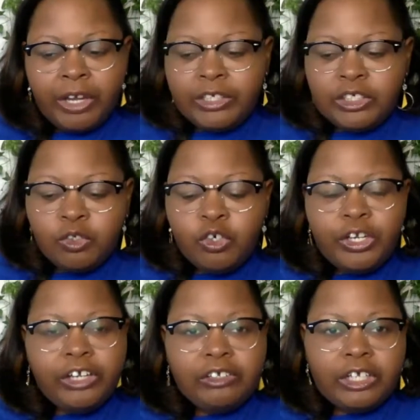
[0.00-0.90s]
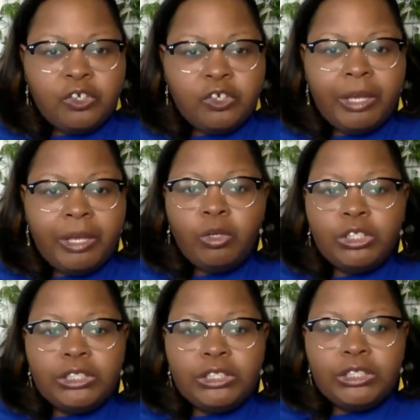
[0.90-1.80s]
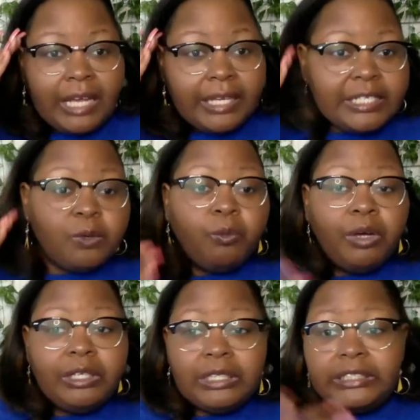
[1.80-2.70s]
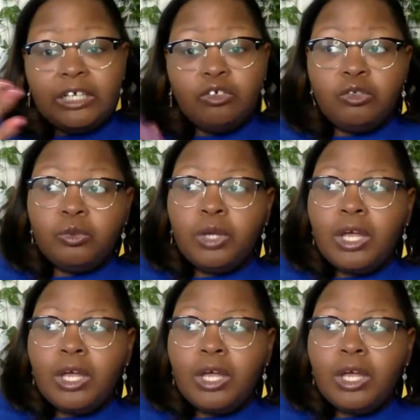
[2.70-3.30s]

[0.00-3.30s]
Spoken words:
So you're hearing, like, you might go on TikTok and someone could tell you,